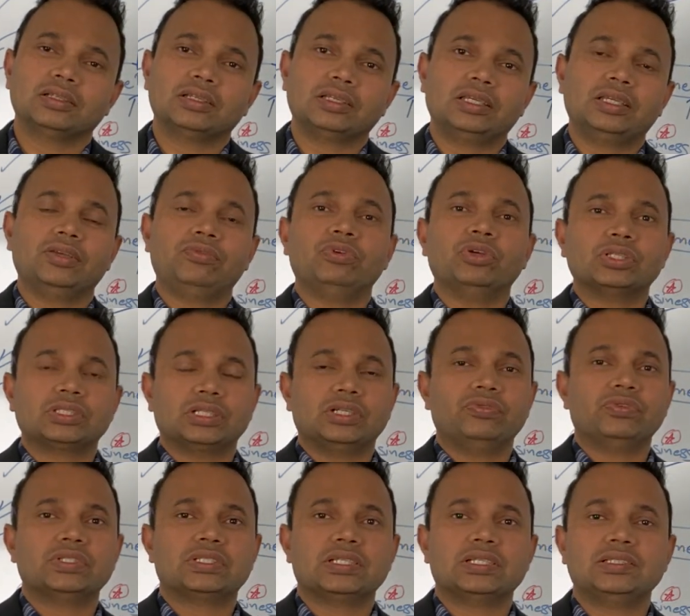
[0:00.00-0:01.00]
give your
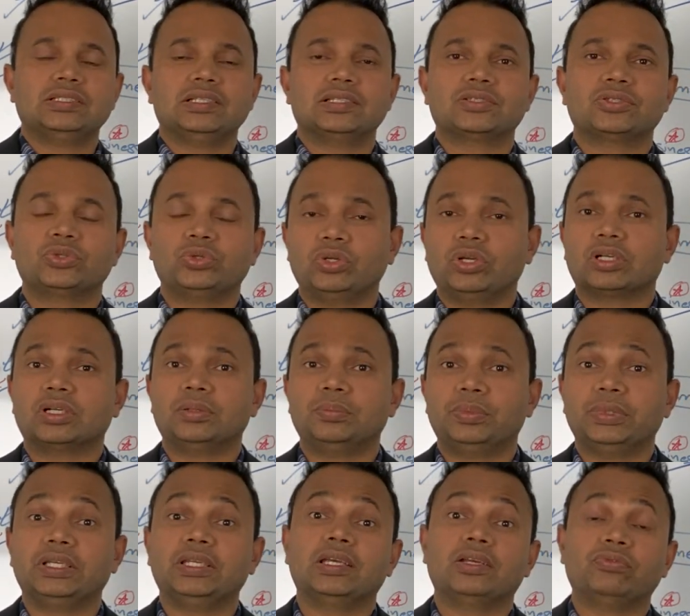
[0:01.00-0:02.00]
services just to your
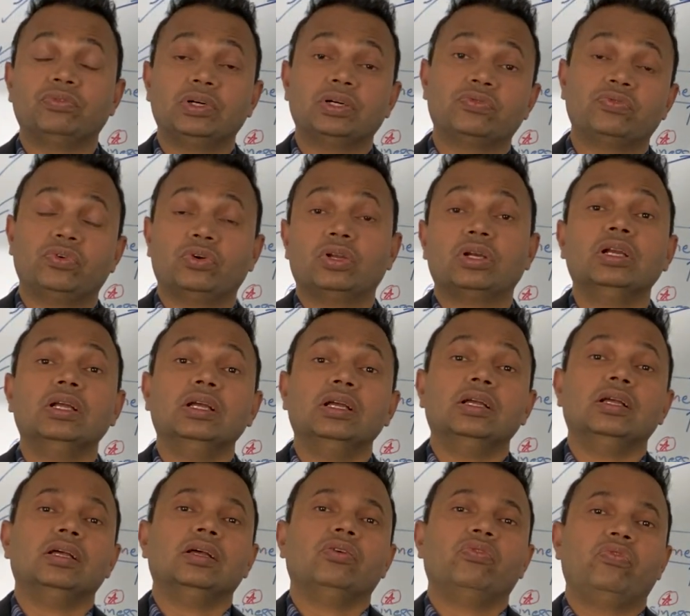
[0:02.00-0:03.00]
company and work for
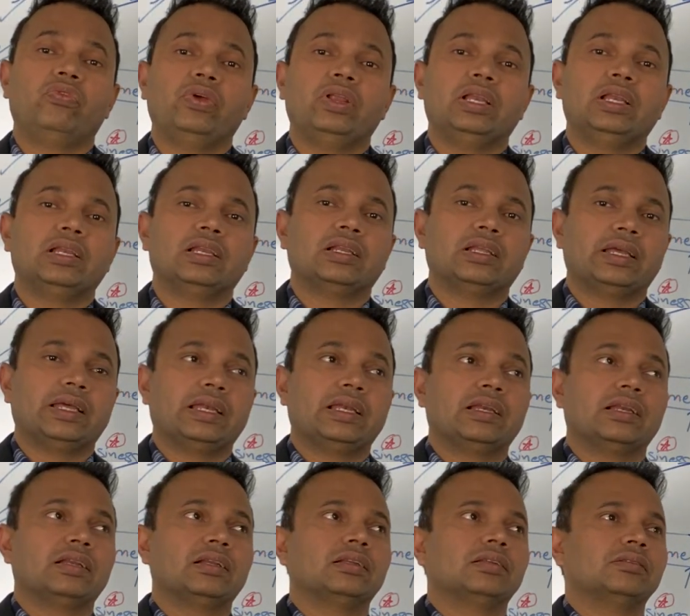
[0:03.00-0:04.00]
fill.
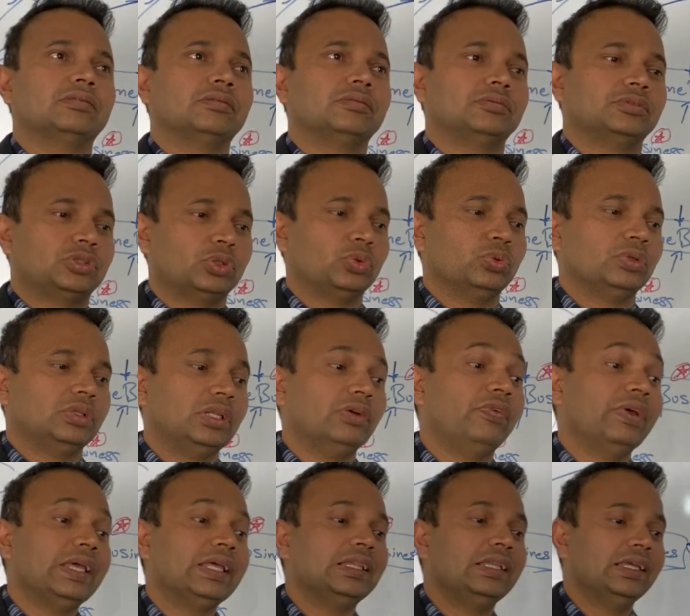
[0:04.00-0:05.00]
And so the
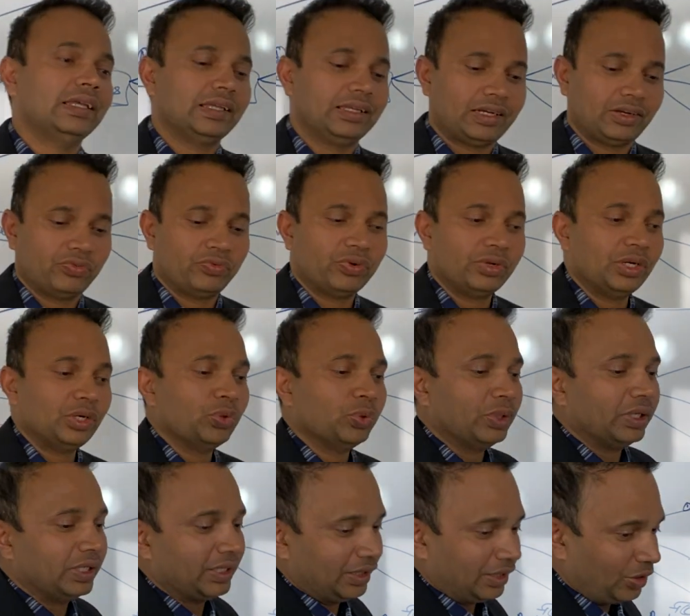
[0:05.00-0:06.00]
way they refer to
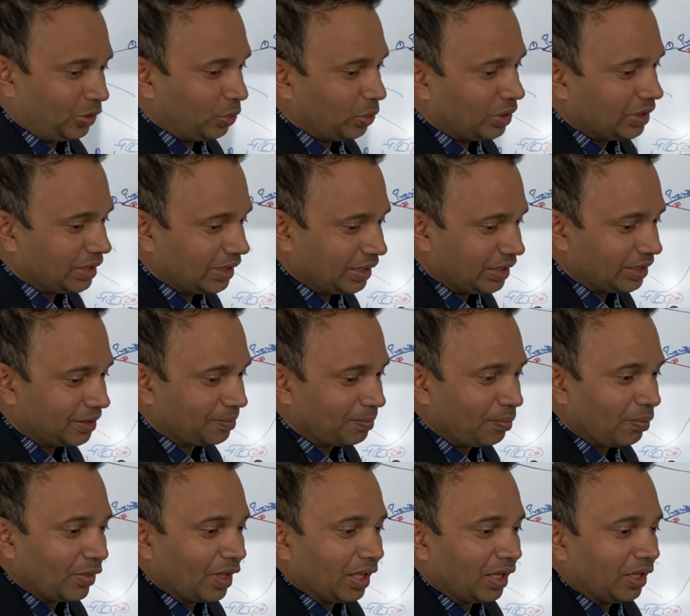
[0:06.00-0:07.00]
it in the rules is,
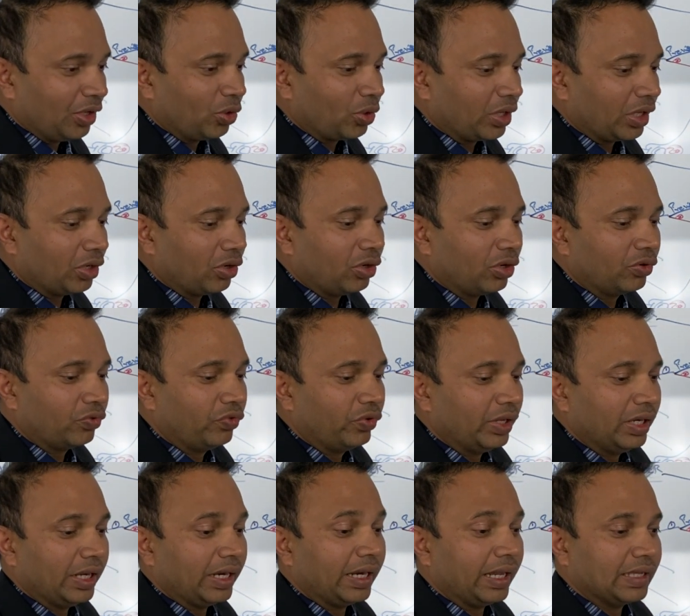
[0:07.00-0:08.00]
you cannot
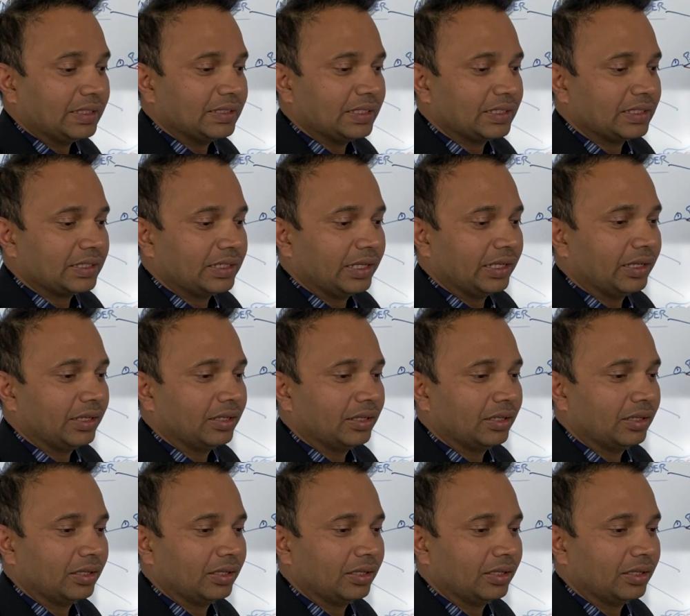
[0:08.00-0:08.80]
fill an existing